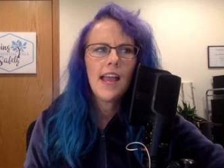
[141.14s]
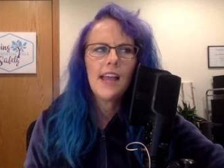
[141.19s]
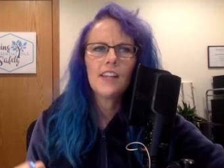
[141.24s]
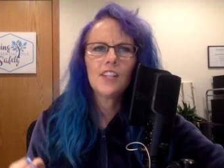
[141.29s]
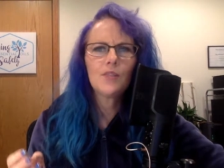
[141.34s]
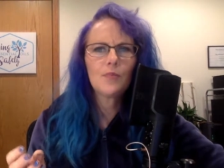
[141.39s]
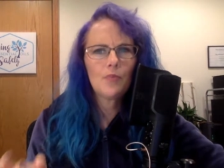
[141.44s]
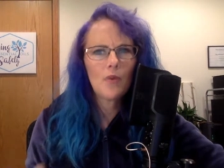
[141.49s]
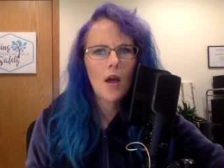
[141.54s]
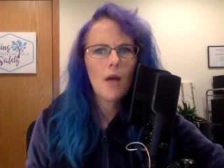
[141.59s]

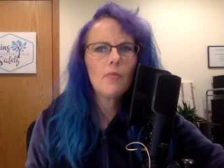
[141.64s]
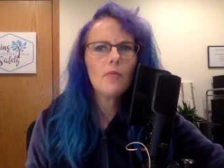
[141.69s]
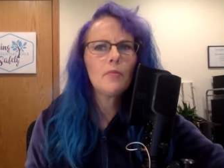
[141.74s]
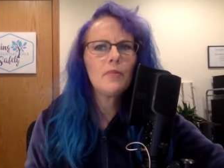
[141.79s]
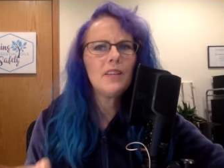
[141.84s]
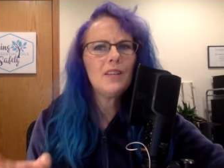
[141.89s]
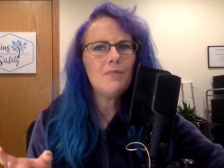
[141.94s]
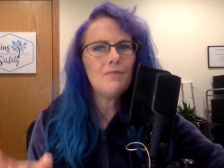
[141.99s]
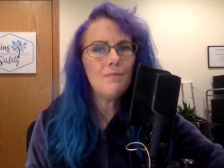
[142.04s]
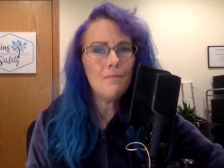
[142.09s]
It's
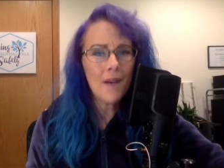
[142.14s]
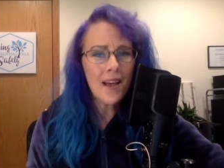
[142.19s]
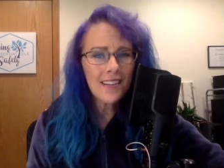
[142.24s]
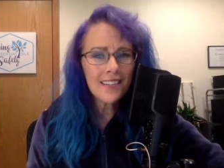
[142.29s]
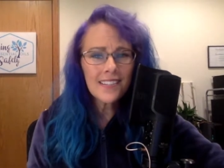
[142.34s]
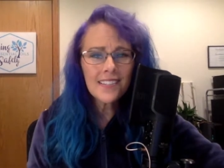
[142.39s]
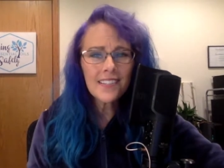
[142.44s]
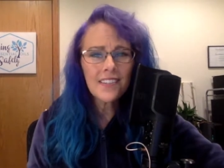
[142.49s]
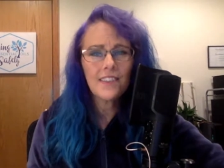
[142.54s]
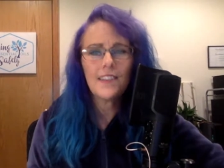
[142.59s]
probably
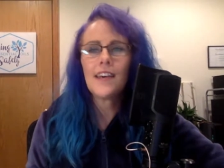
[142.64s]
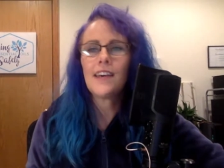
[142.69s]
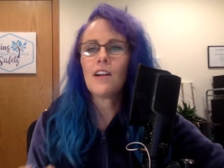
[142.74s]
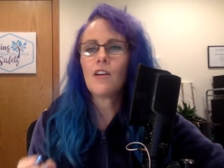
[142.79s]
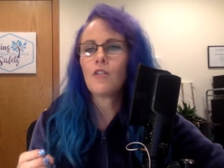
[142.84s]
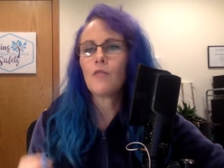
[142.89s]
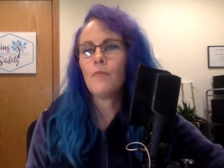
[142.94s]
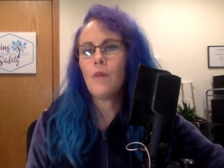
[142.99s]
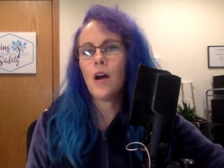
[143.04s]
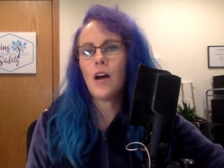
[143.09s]
best that
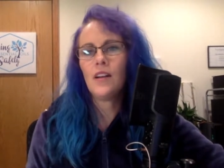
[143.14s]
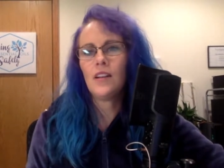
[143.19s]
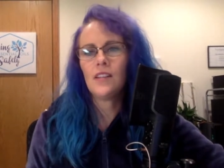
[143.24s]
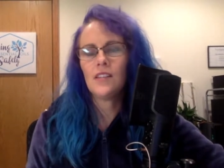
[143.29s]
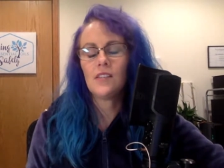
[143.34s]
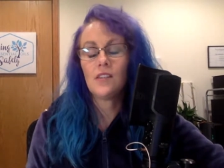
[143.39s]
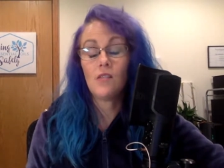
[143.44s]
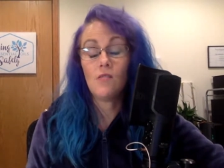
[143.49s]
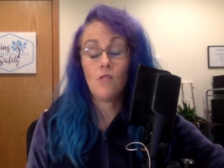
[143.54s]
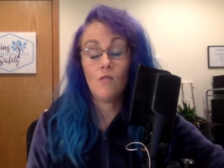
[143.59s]
our
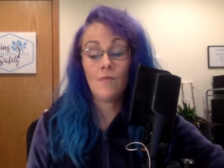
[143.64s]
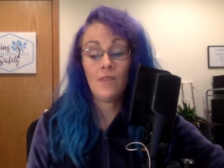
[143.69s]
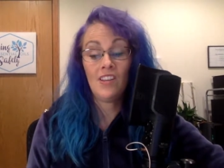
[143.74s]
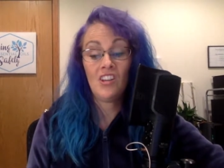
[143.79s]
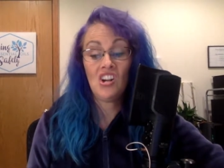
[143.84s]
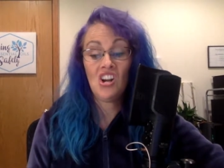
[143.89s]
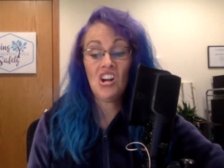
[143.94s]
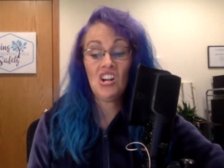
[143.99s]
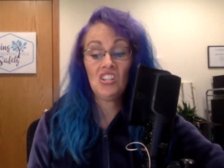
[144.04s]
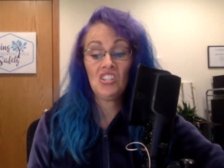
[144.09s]
bodies go, oh my
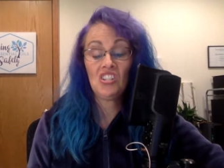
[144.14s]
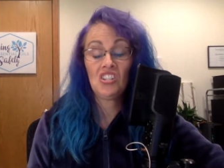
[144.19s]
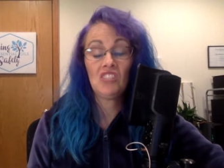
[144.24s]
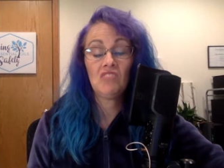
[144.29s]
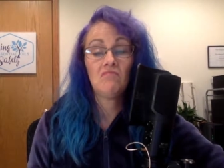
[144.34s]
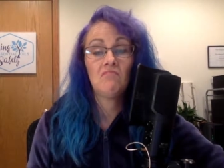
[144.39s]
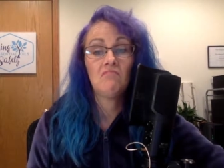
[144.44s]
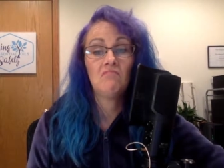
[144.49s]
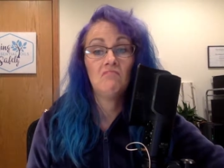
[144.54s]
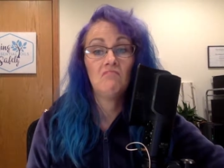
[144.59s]

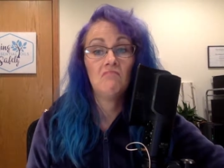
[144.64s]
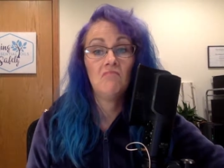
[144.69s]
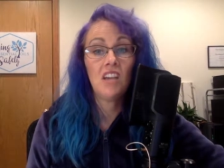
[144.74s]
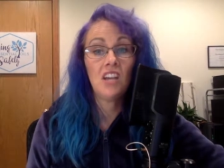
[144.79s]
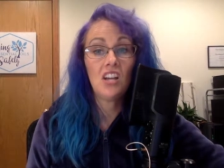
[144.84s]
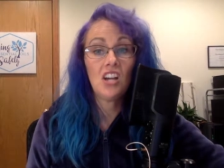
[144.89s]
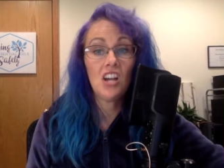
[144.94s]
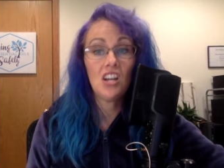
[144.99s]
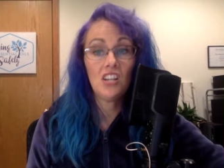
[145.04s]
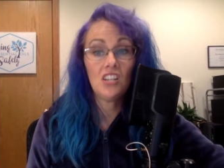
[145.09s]
gosh,
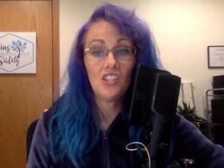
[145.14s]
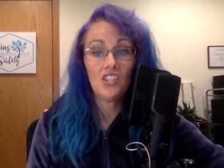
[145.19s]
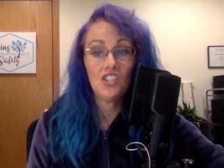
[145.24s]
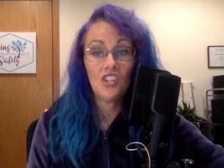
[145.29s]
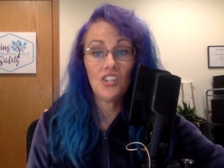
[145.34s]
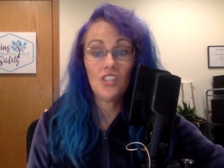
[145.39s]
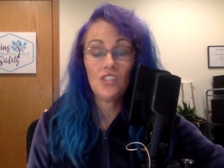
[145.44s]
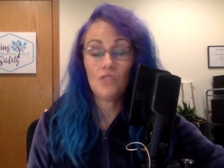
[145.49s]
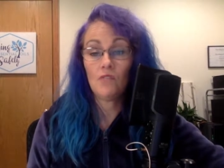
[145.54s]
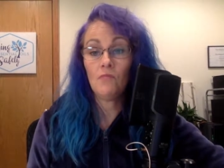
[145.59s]
that cottage
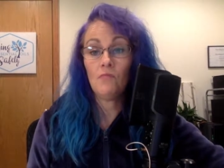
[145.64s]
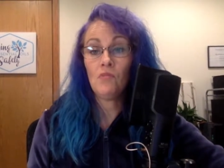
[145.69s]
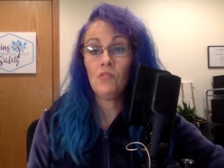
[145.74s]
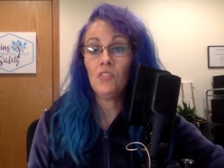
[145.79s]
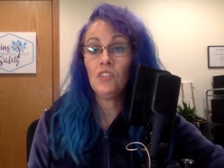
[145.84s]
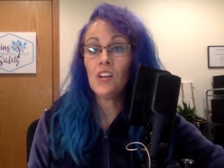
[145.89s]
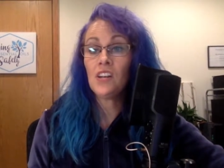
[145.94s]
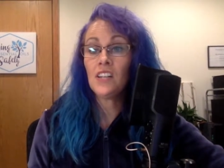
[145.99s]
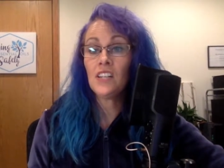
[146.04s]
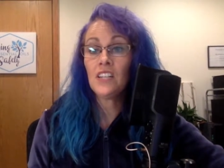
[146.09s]
cheese with the
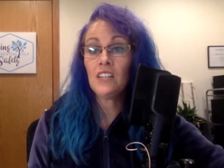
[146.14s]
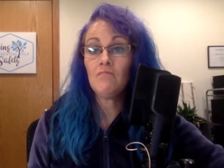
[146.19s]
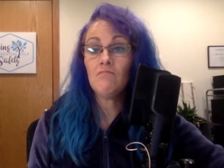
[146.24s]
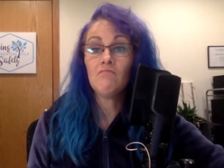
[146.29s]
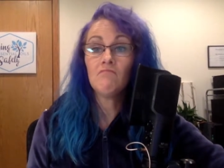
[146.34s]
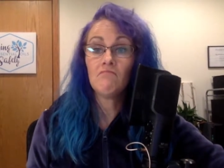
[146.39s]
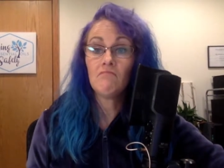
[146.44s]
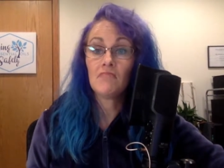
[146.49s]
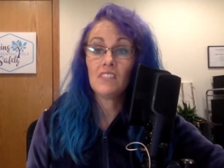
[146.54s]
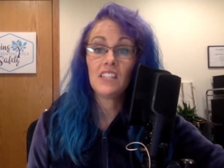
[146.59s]
mold on it
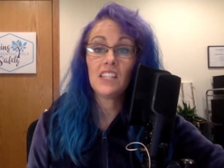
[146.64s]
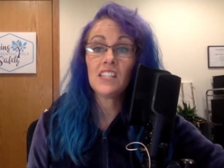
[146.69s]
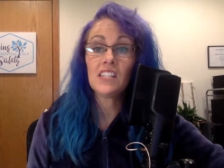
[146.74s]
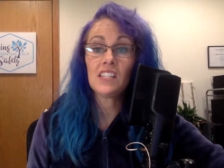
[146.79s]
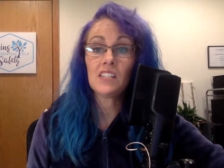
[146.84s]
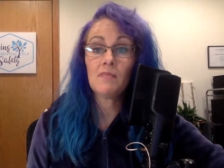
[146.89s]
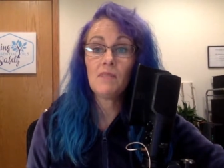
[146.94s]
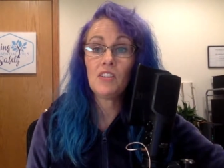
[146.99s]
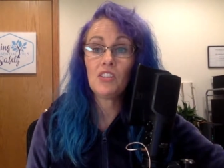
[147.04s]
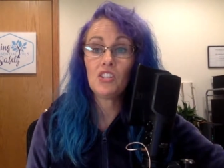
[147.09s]
doesn't
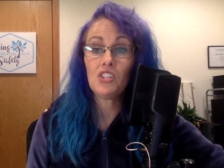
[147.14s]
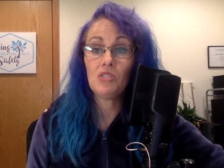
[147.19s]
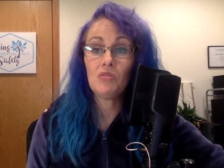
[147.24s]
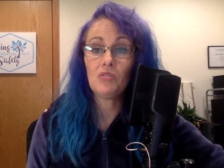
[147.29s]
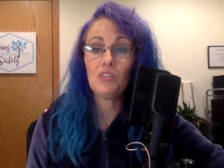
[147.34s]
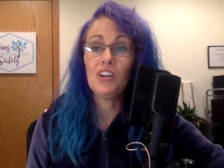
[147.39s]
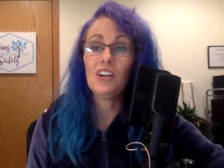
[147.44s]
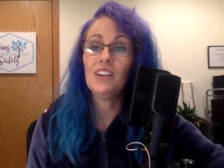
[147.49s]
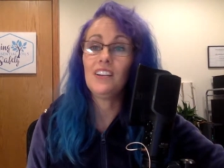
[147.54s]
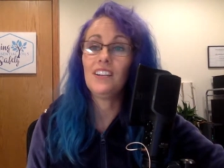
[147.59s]
smell too
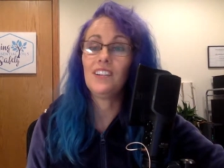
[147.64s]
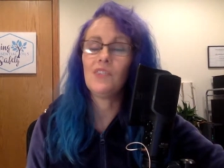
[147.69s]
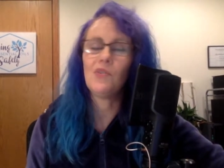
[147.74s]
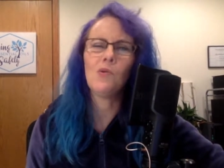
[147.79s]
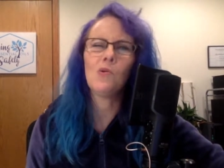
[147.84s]
good.